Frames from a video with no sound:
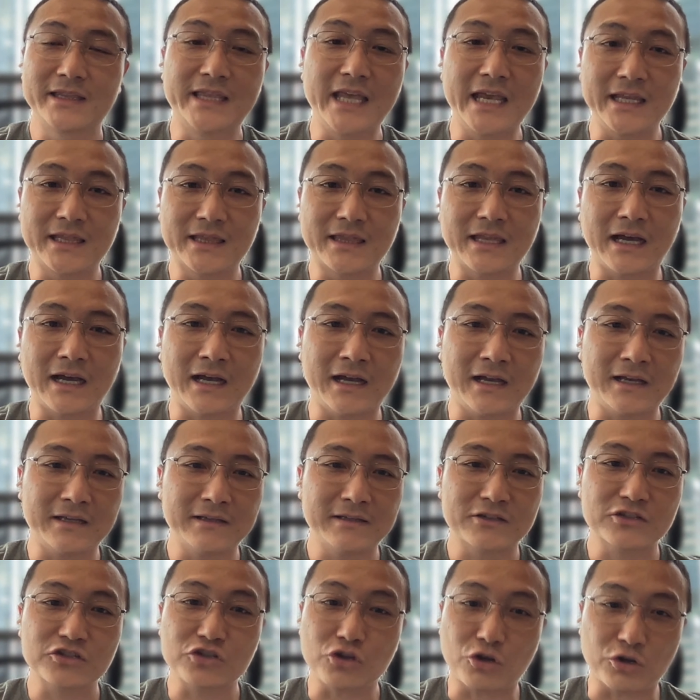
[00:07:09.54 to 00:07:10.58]
data
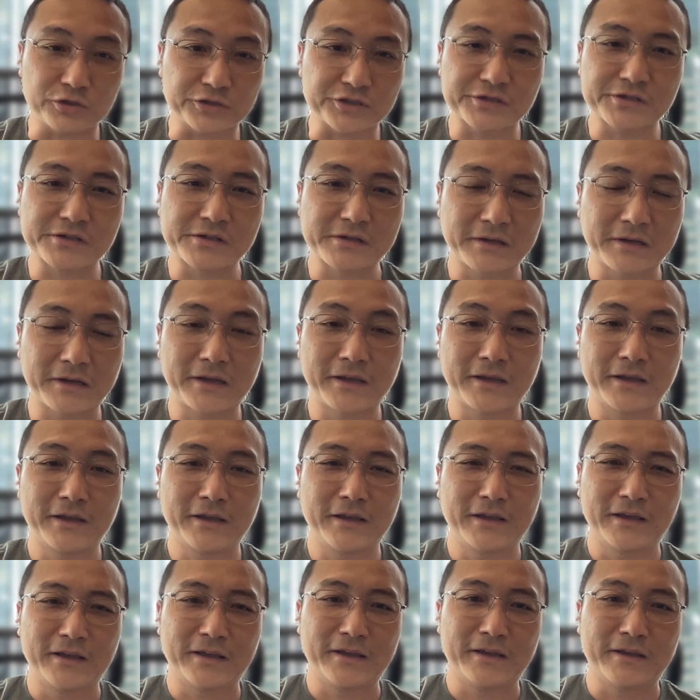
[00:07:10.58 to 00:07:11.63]
source.
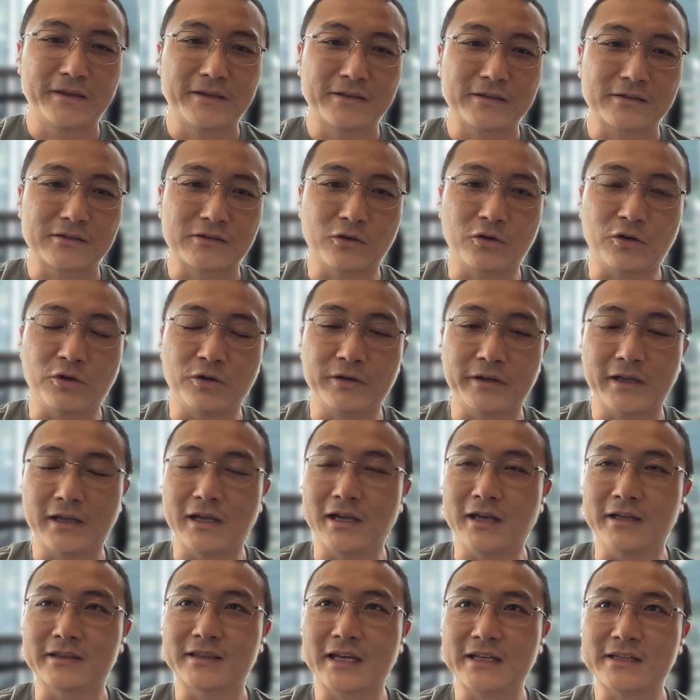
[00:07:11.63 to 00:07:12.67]
So
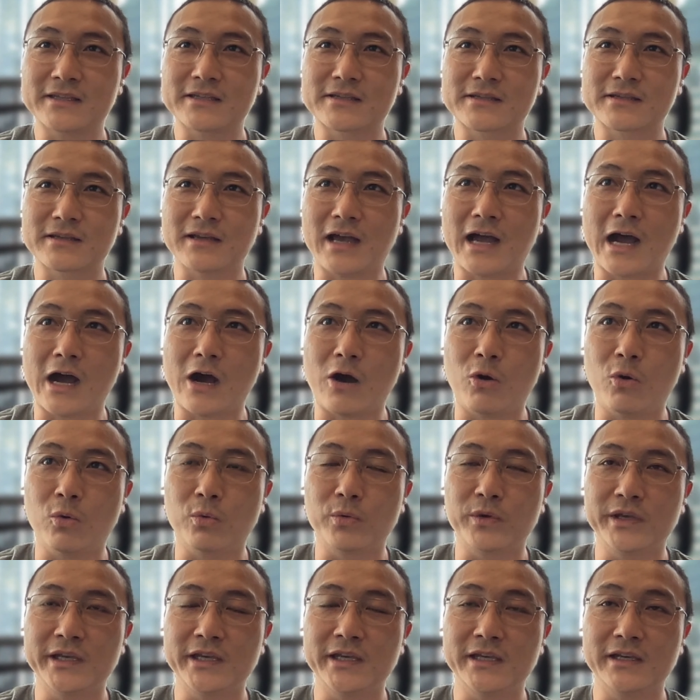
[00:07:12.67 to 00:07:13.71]
that's how
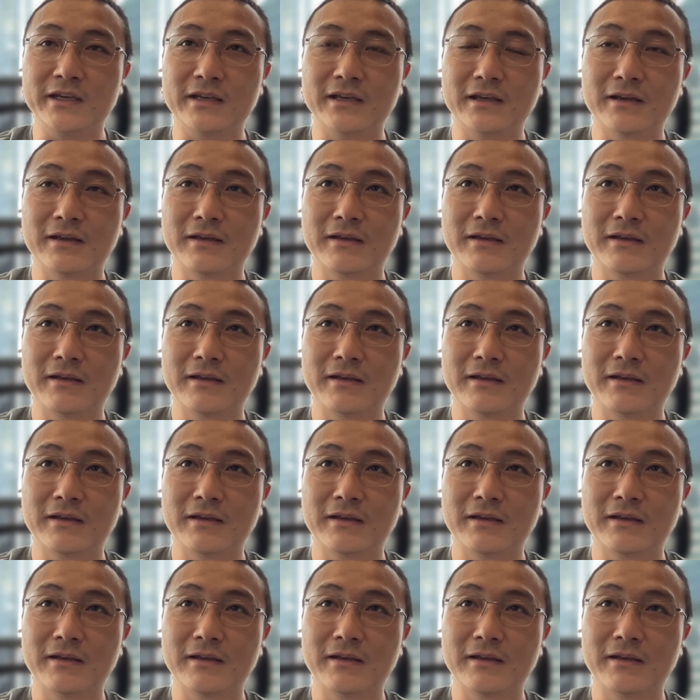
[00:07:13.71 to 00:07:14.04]
we